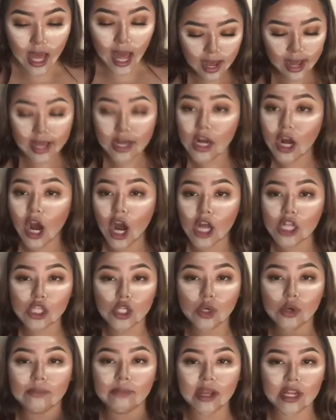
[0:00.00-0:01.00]
I
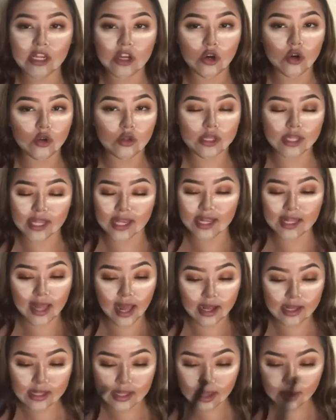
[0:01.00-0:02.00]
contour my nose the
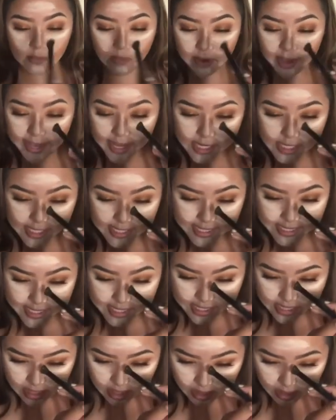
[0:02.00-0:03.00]
exact same way, just
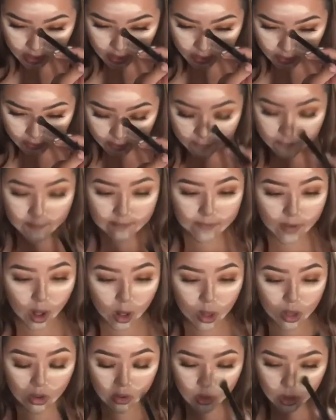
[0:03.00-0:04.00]

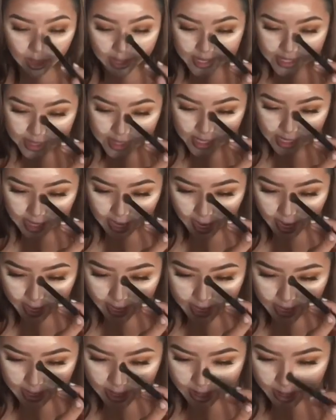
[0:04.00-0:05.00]
follow like
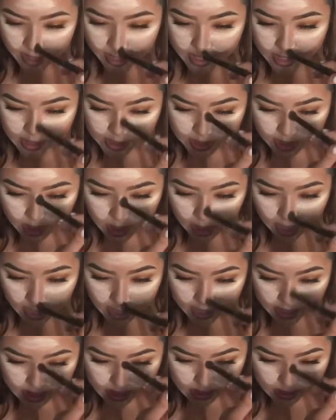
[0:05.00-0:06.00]
the
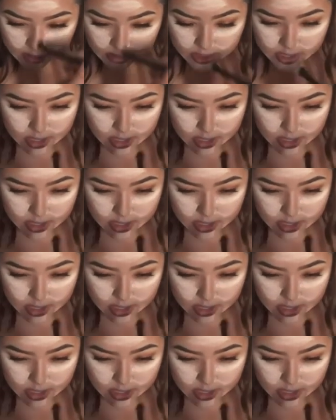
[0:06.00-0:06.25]
line,